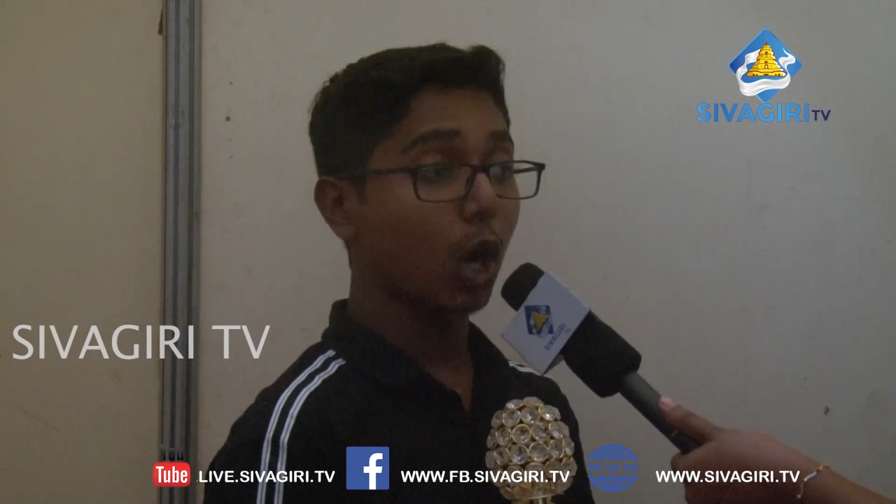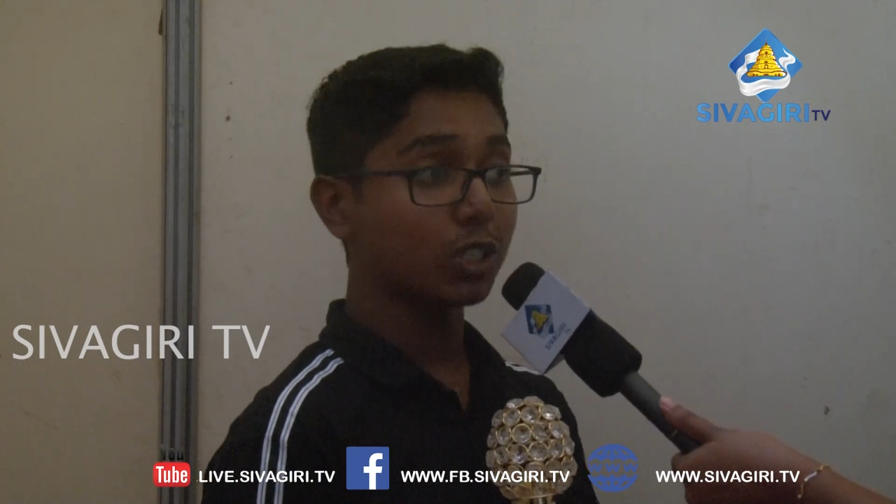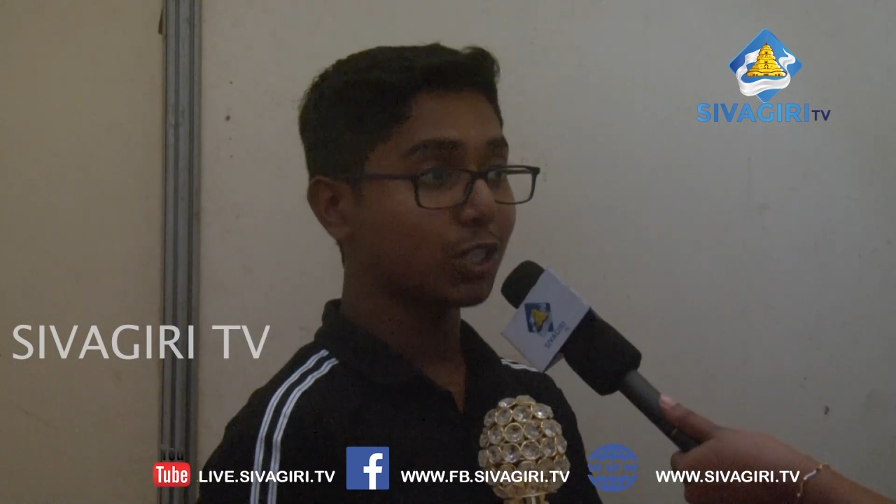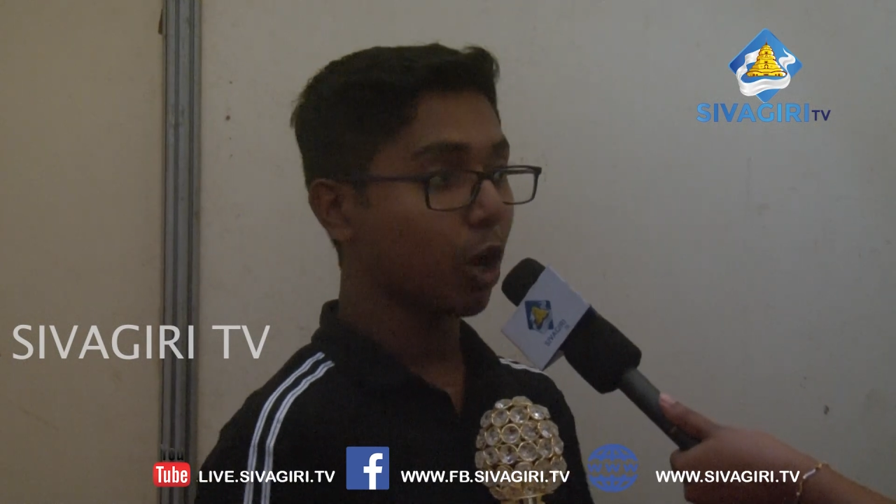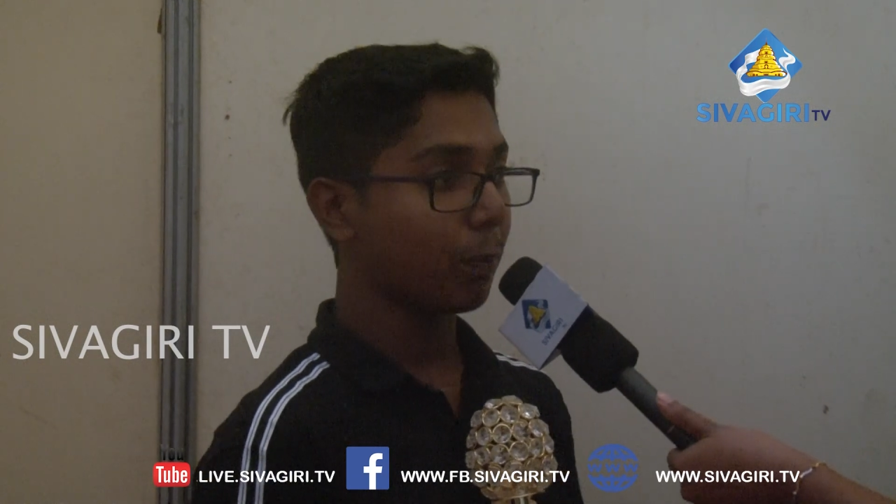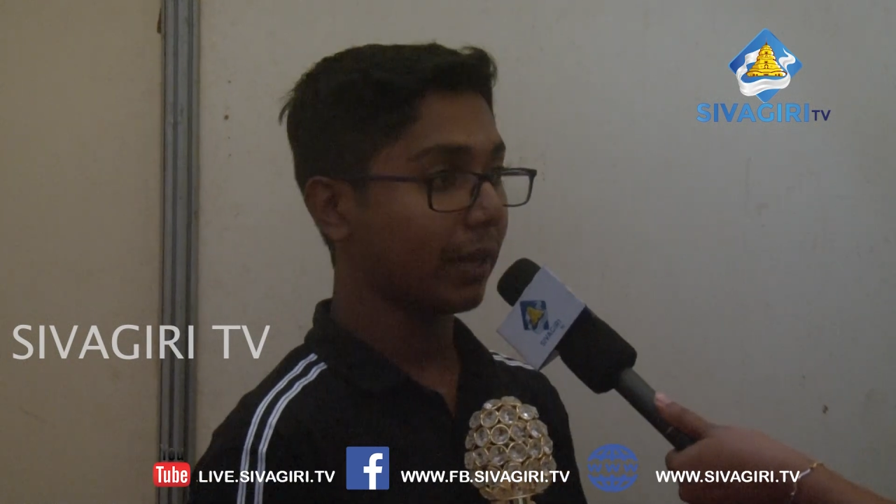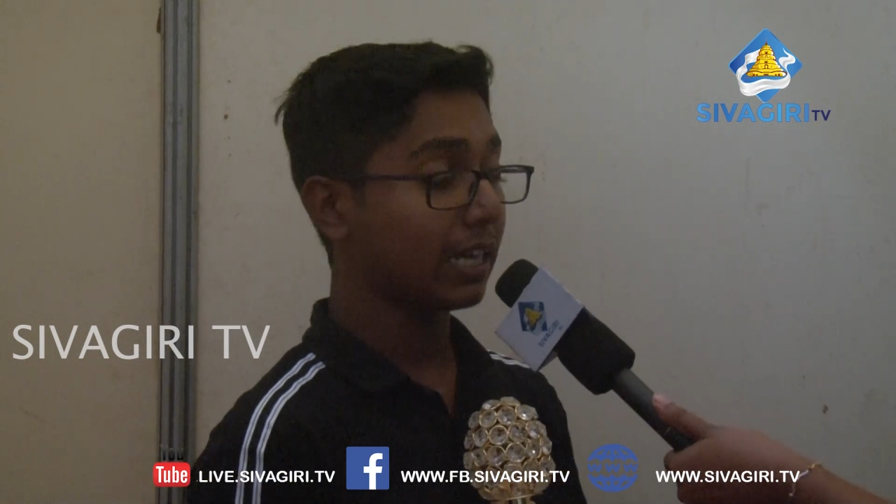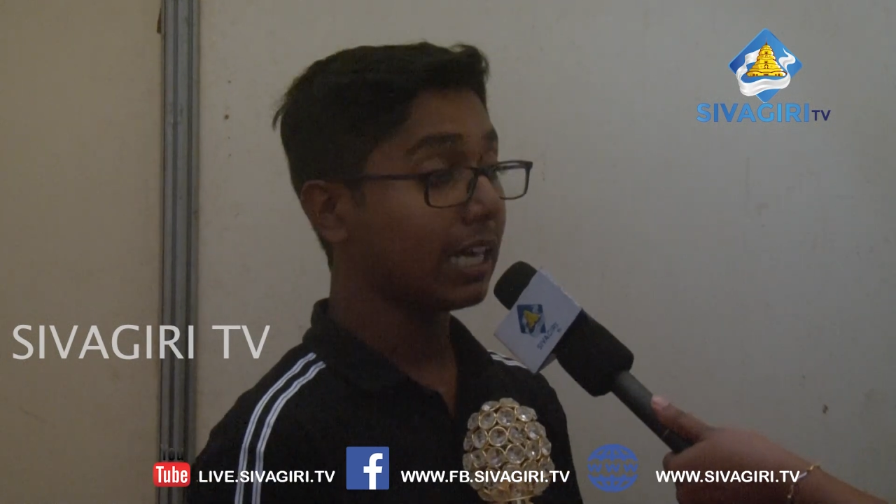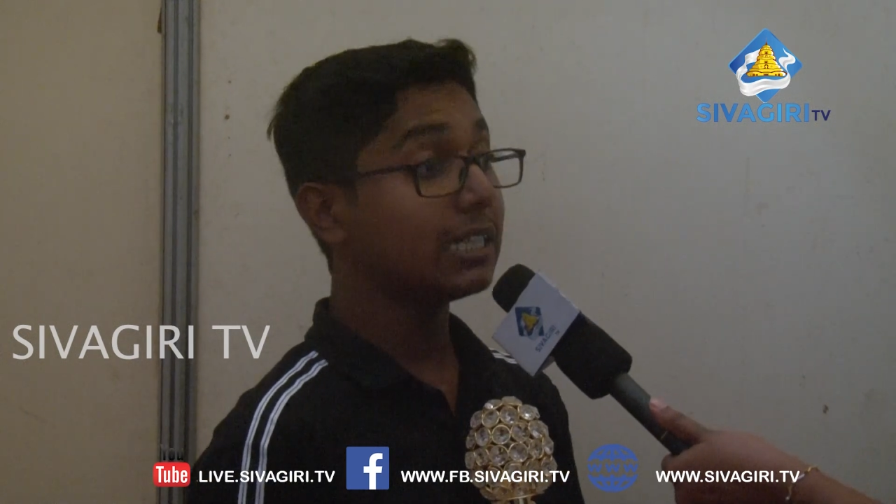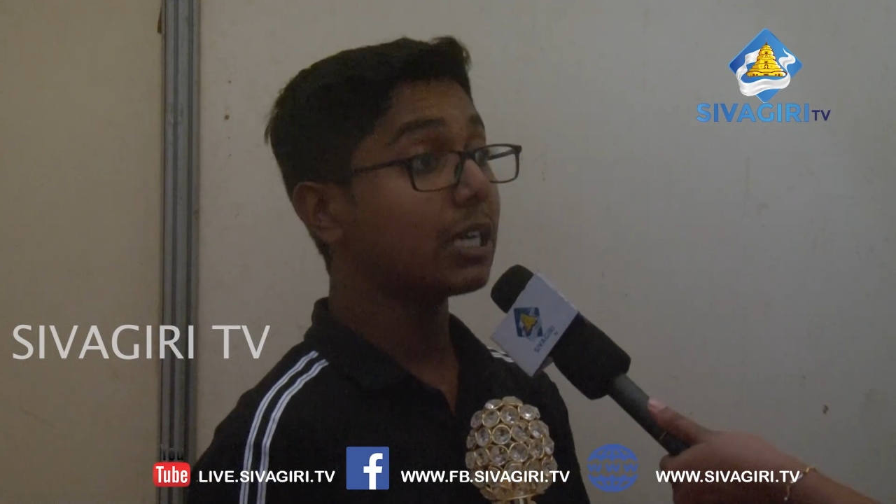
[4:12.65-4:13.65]
on the topic
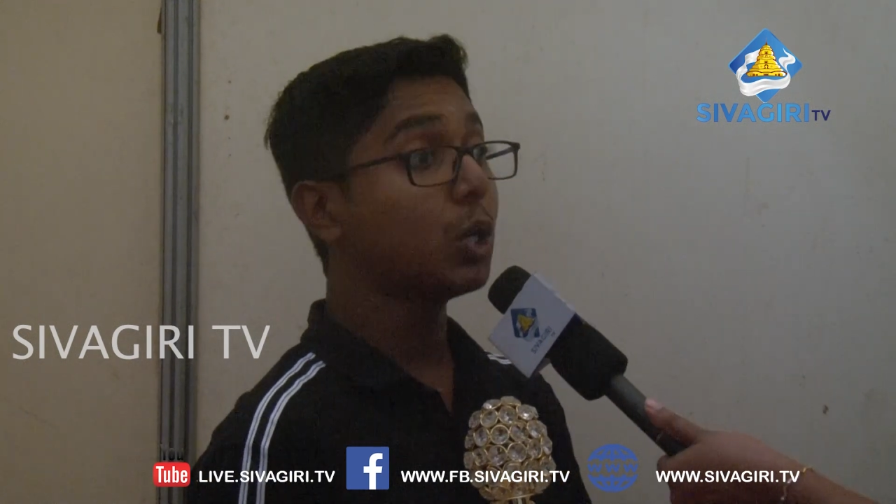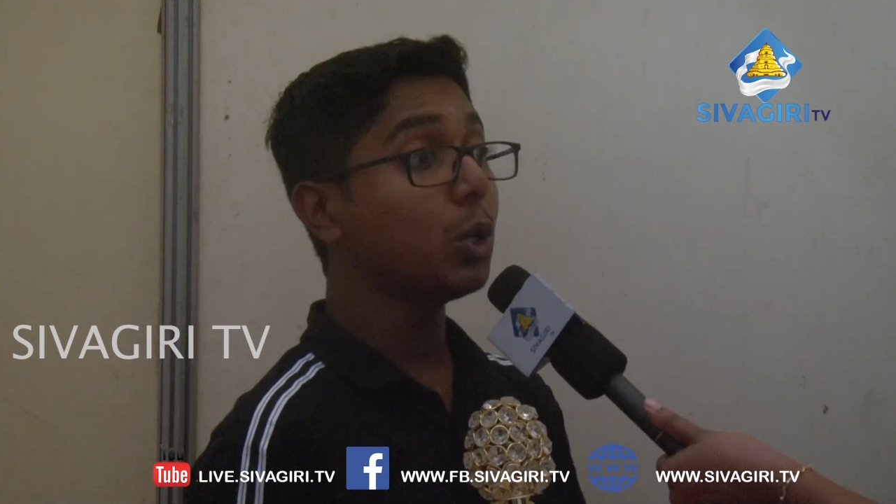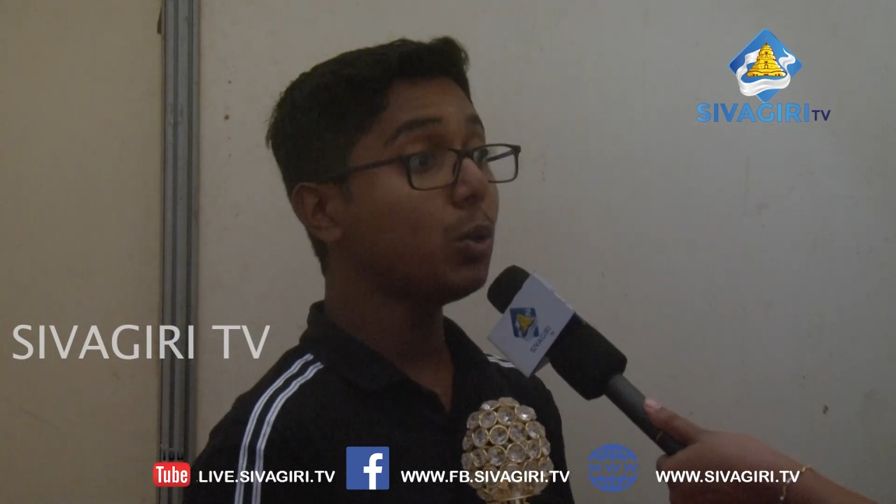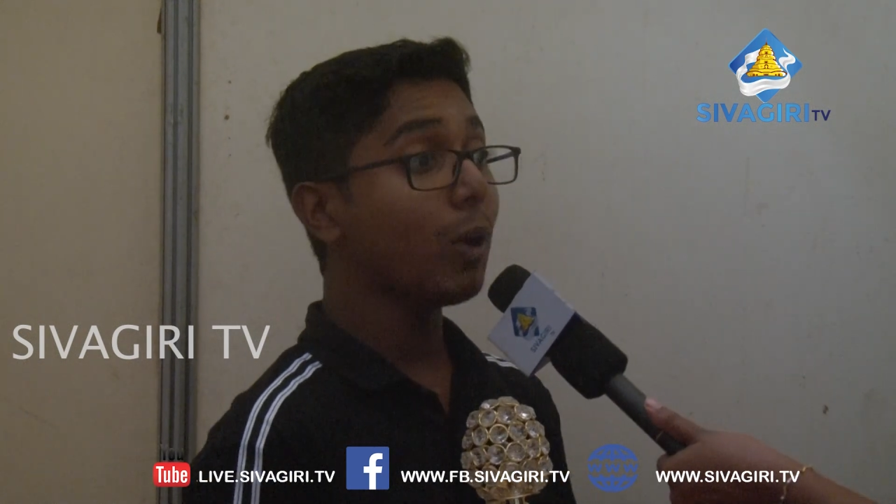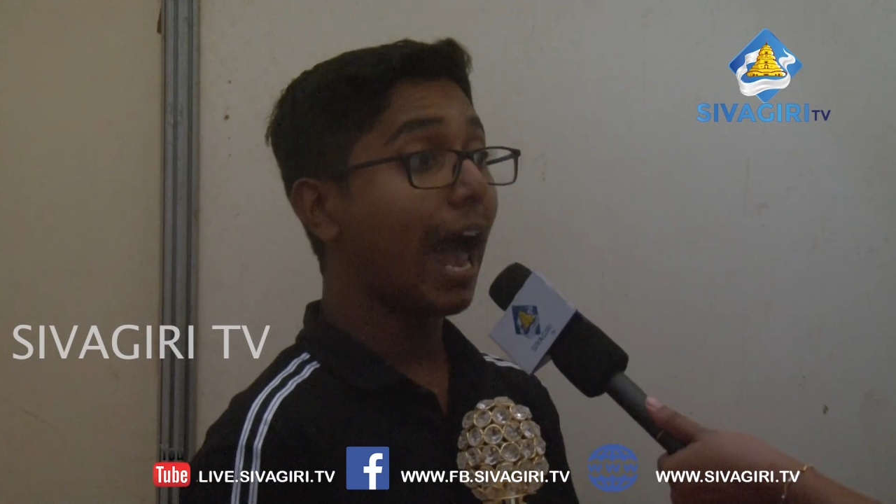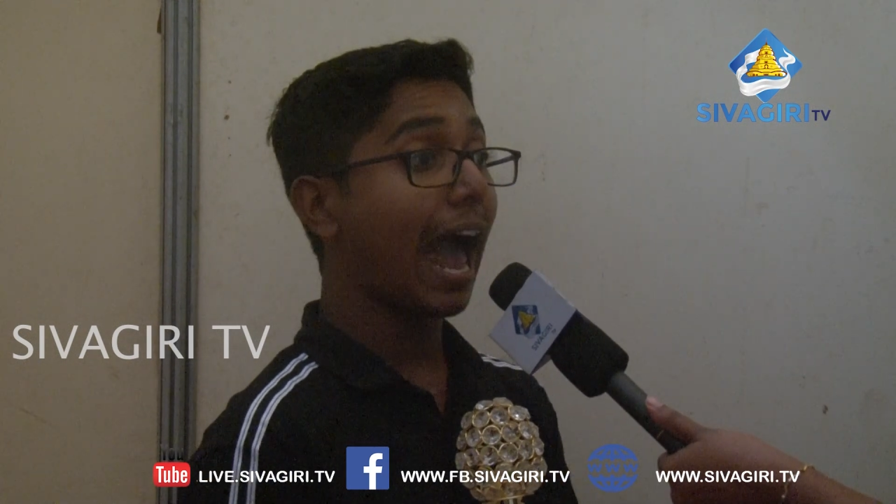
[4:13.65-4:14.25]
The Guru